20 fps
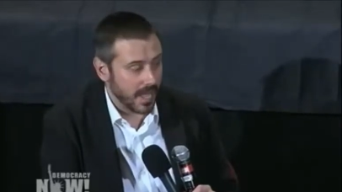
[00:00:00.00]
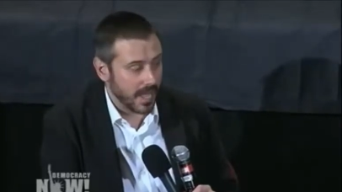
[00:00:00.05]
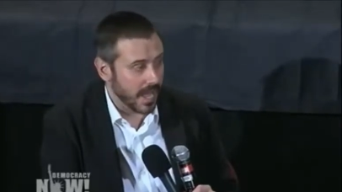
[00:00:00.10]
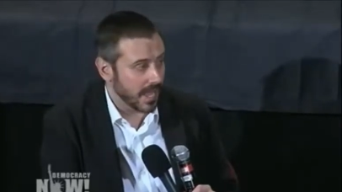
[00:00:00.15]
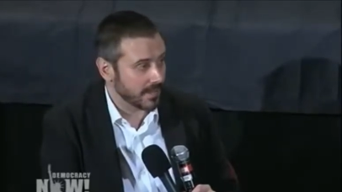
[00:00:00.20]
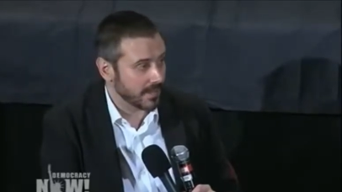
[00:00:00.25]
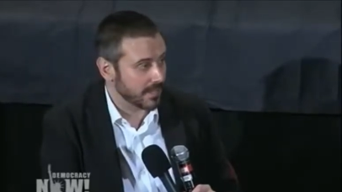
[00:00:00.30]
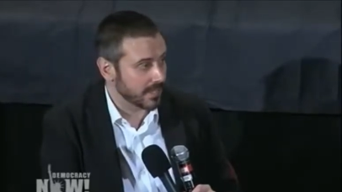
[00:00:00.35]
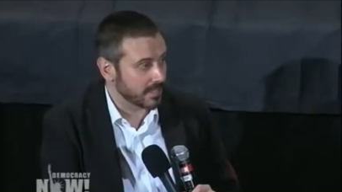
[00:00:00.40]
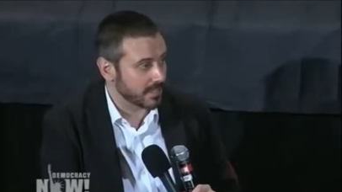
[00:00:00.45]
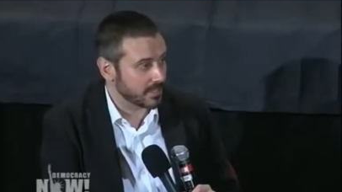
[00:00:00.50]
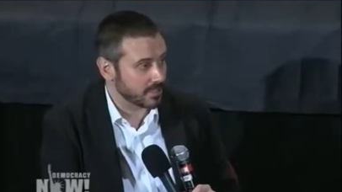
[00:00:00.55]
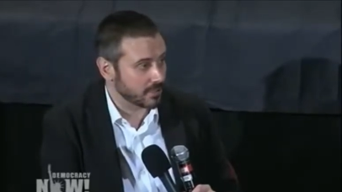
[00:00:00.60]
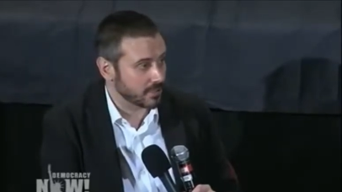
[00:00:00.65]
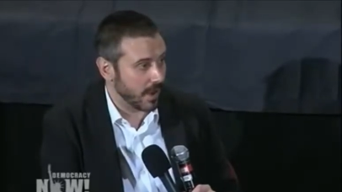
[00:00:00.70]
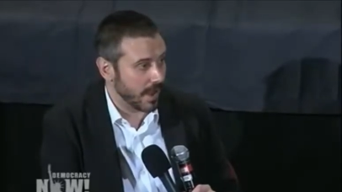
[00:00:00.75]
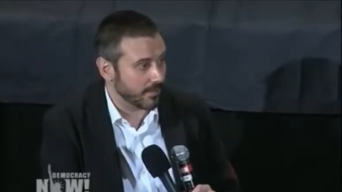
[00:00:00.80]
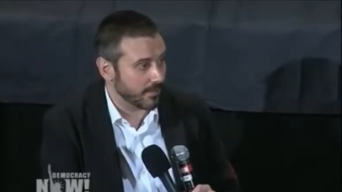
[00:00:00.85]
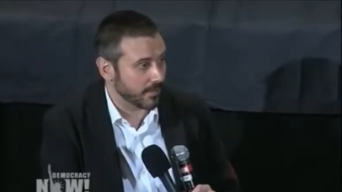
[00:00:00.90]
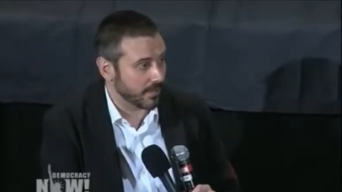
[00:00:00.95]
And these
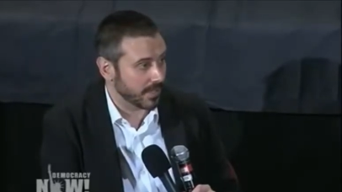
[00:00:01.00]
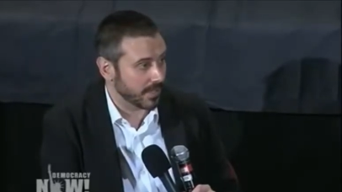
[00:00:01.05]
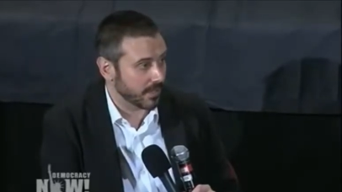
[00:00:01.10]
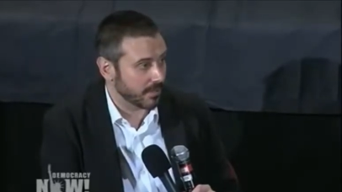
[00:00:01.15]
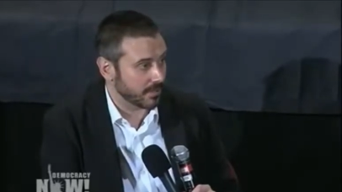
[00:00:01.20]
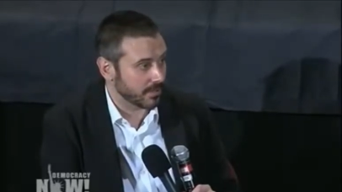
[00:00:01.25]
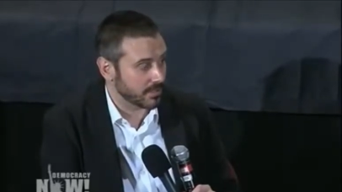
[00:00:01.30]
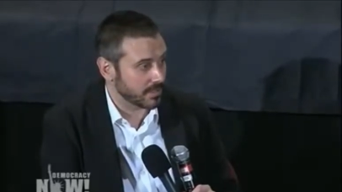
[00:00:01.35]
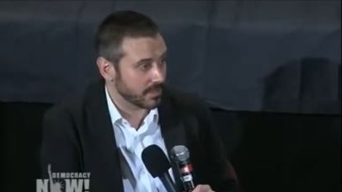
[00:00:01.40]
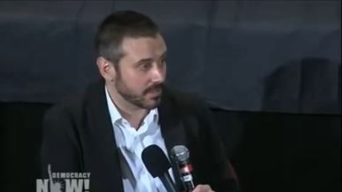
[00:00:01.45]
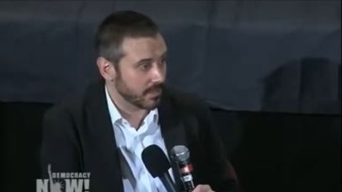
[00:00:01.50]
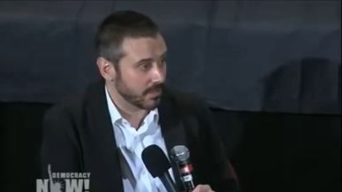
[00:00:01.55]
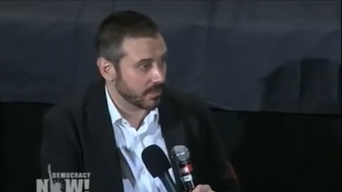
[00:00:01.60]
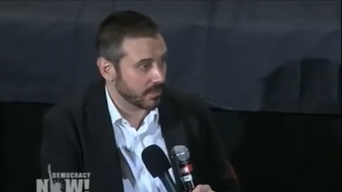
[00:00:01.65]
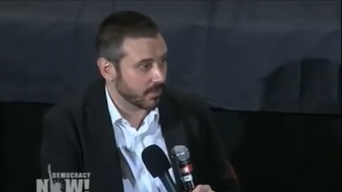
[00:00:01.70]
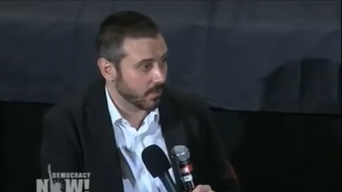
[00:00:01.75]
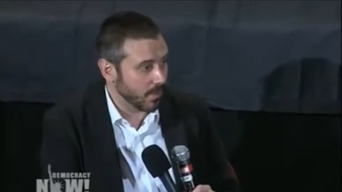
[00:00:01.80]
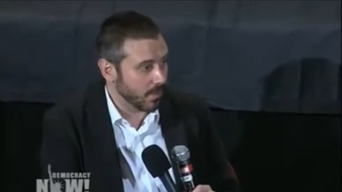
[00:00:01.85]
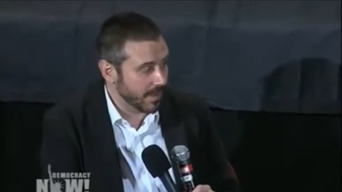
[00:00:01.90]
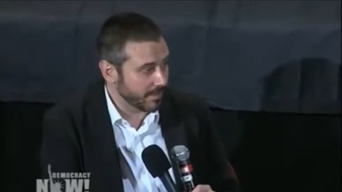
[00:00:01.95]
tribal leaders
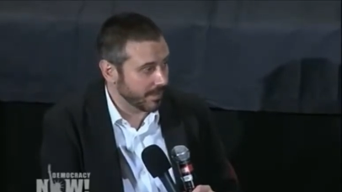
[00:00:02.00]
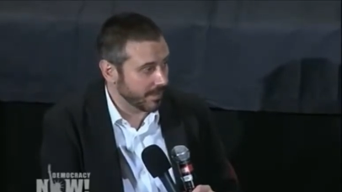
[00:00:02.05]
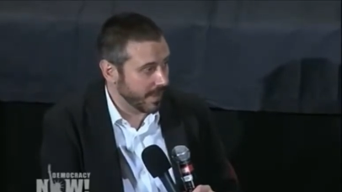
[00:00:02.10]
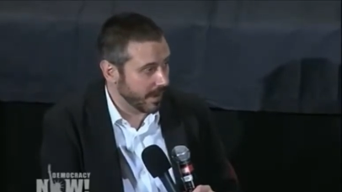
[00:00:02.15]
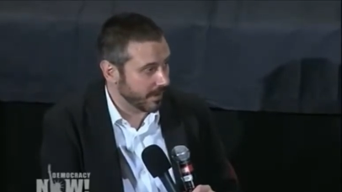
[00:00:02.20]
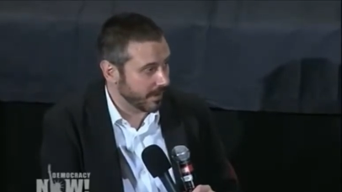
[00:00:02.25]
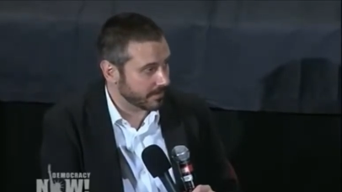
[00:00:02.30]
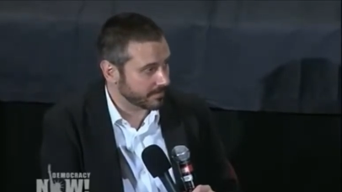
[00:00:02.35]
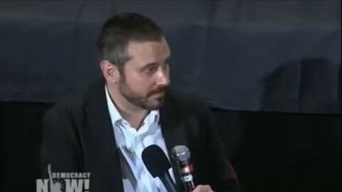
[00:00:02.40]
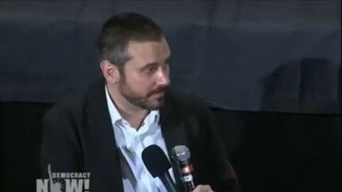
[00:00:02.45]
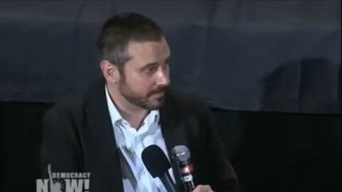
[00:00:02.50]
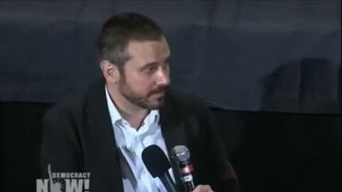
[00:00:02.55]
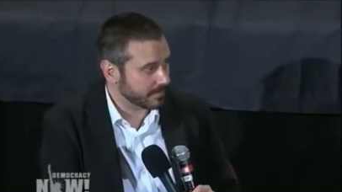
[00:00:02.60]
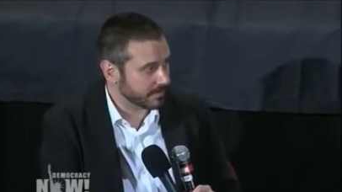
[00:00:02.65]
went there,